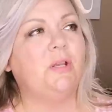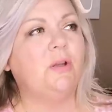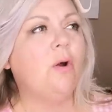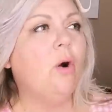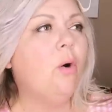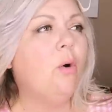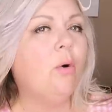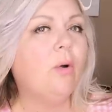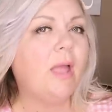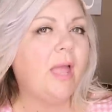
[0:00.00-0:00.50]

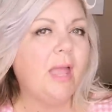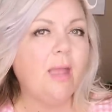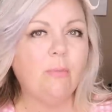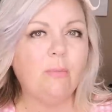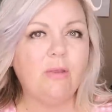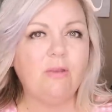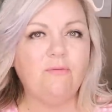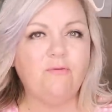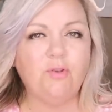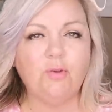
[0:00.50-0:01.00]
Colgate,
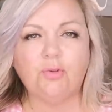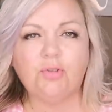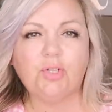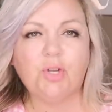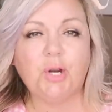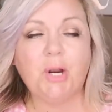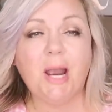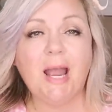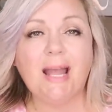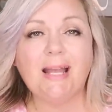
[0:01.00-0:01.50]
we've used
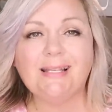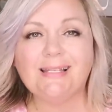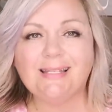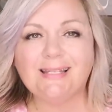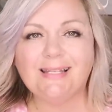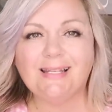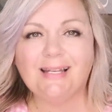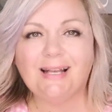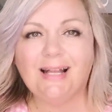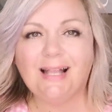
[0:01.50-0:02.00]

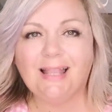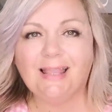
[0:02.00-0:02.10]
Crest.